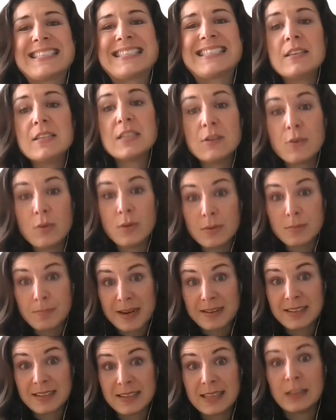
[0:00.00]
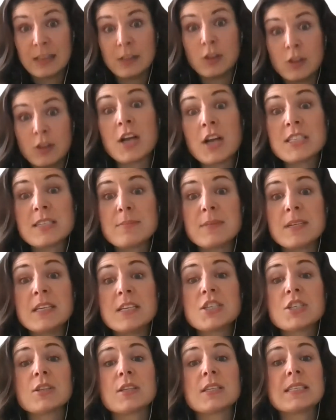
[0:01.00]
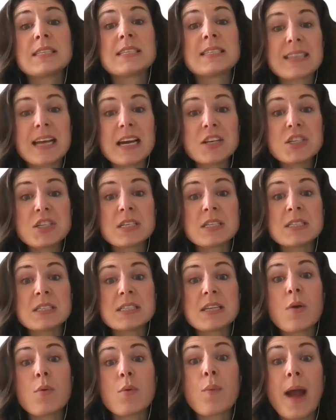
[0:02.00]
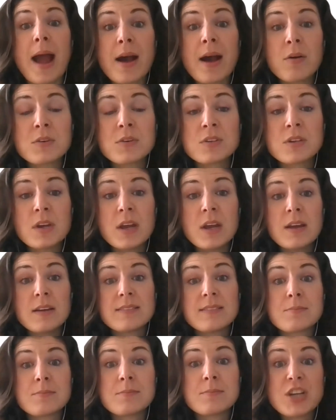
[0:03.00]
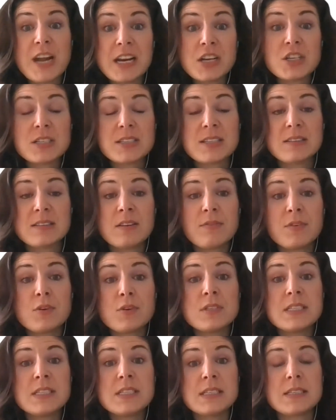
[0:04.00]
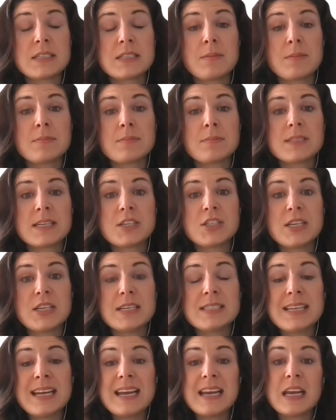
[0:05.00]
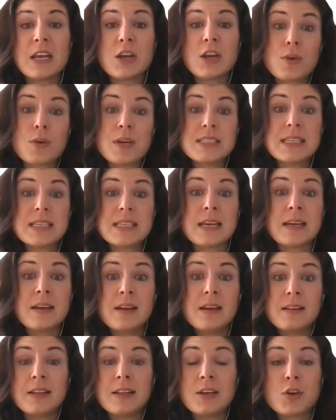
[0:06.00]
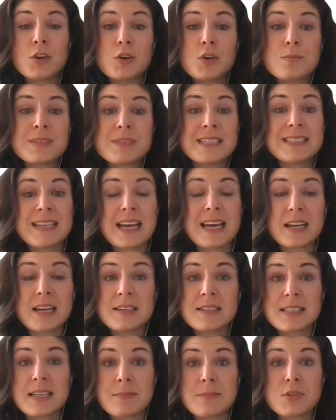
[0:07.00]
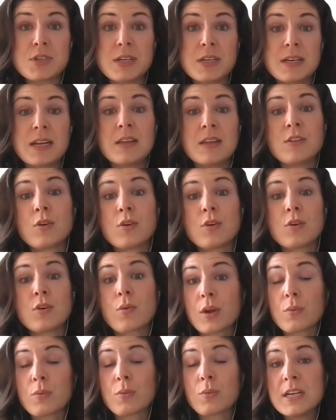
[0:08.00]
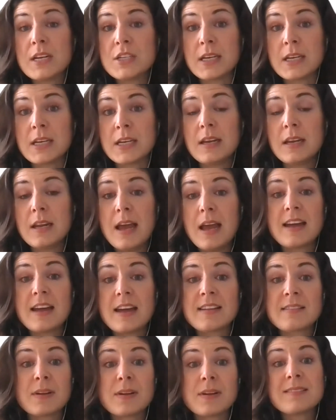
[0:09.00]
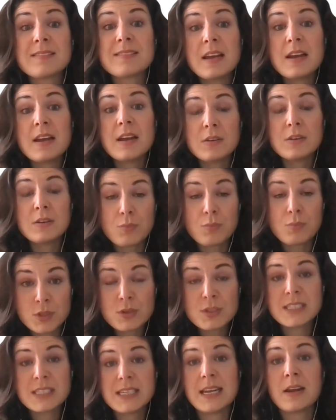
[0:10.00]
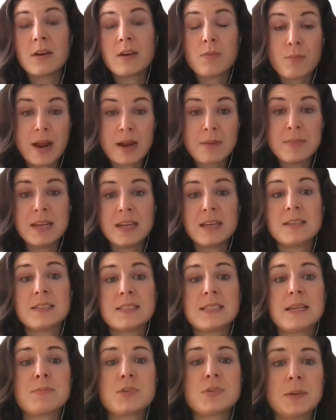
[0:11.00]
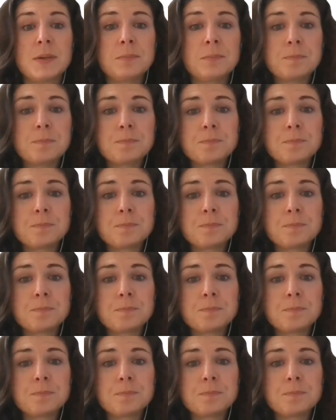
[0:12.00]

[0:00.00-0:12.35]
to basically launch some initial discussions around some changes in the food system, such as increasing legumes and nut consumption in the Nordic region, as well as reducing red meat consumption.